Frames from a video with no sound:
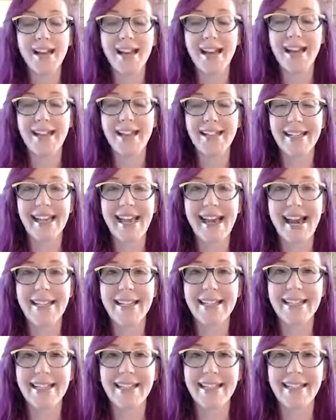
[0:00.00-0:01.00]
And
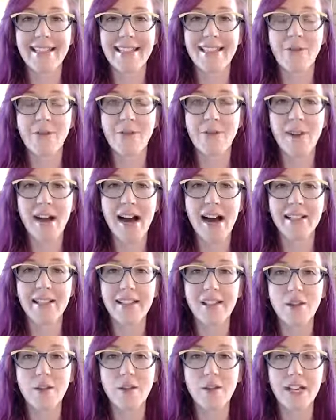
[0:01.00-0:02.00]
again, it's the fact
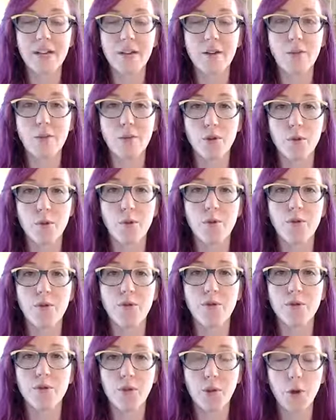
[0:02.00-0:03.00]
that you're in a room
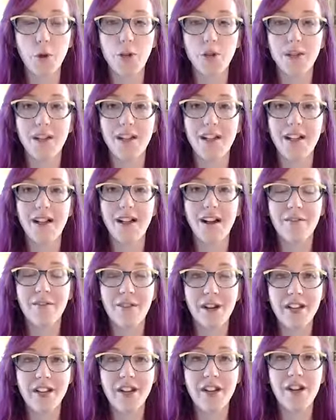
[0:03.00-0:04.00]
full of
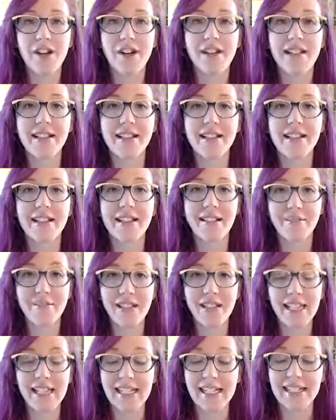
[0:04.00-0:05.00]
vegetarians and
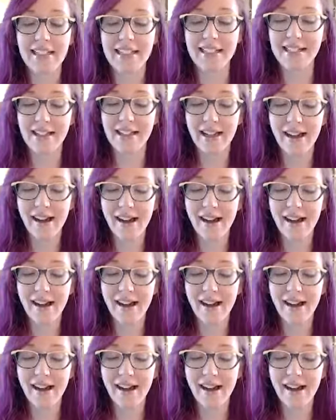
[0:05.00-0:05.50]
vegans.